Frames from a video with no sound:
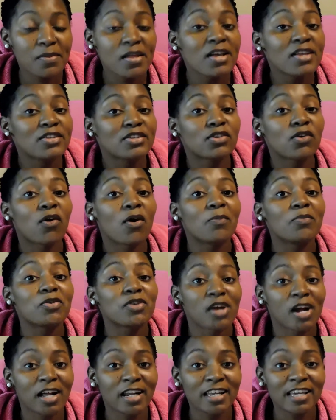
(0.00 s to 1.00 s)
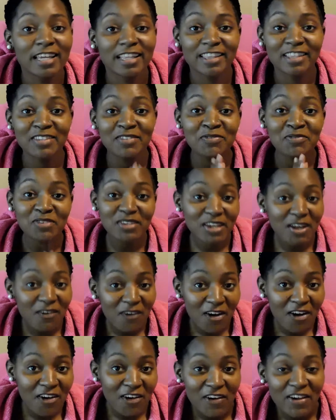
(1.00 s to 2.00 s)
So I'm trying to get the video
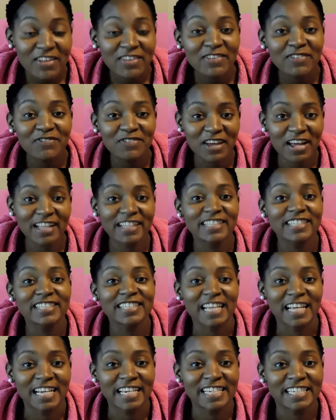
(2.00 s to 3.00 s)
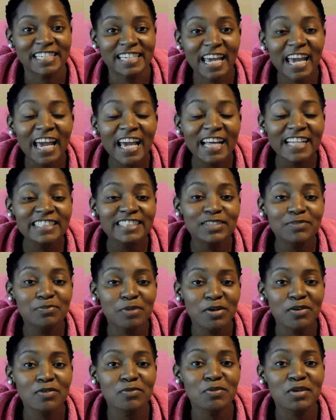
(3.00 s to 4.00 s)
out as fast as I can. So bear
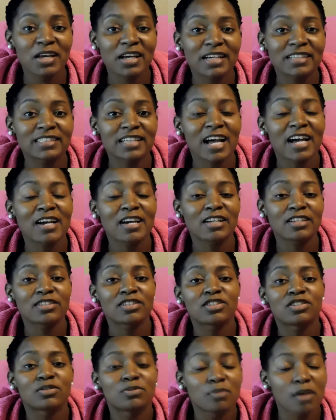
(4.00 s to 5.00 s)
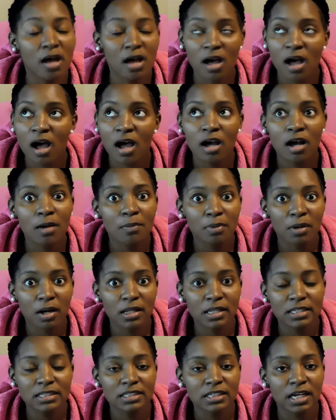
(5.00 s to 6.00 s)
with me, guys. I
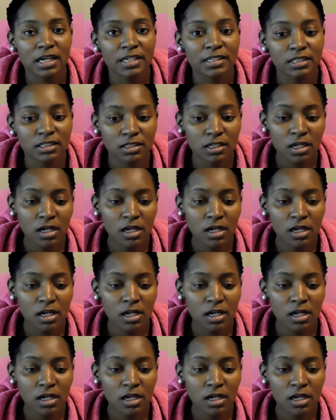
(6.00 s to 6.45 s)
apologize.